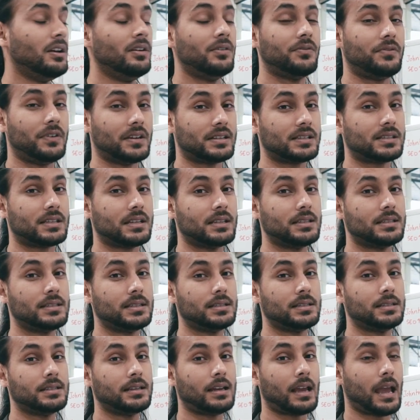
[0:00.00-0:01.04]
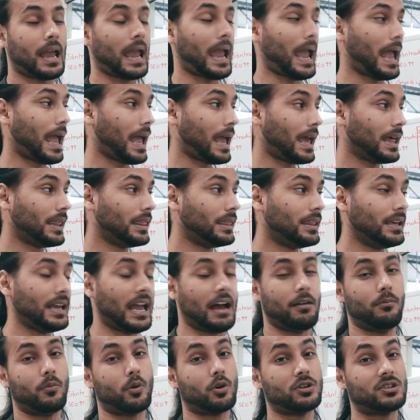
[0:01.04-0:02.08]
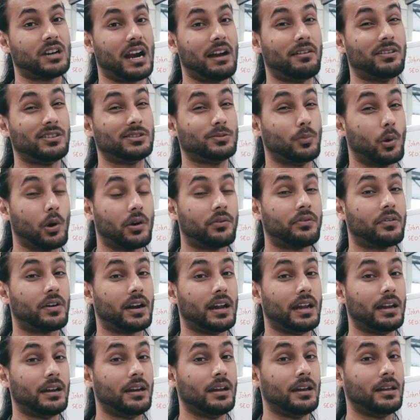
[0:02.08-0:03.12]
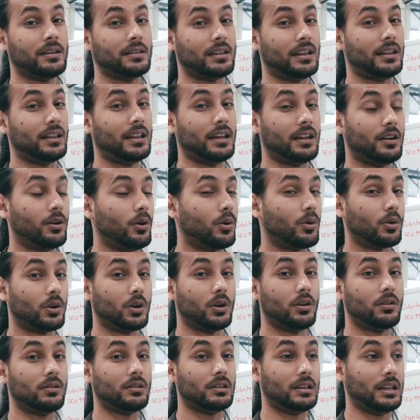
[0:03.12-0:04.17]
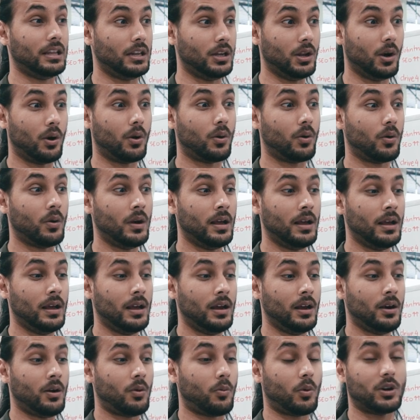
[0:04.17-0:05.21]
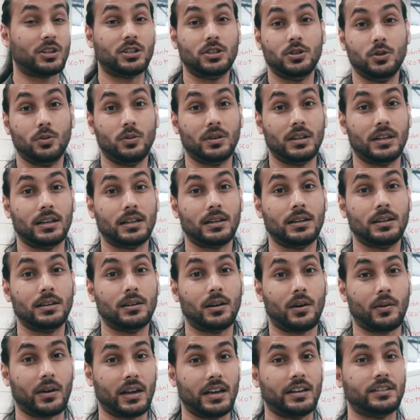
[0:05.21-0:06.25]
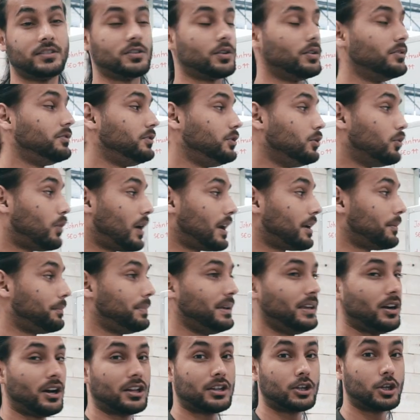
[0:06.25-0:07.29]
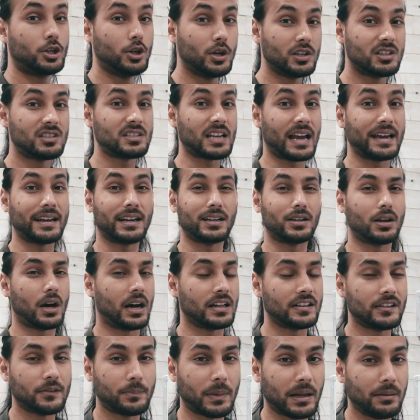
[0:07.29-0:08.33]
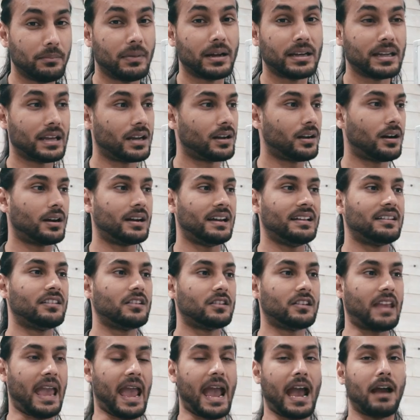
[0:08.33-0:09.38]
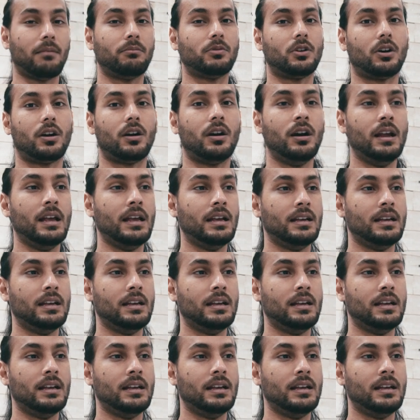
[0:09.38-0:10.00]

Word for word: fix this, and they have more drivers, more freight, that they don't, they know what to do with it, okay? So if you wanna be on the good side and not spend money and not get scammed or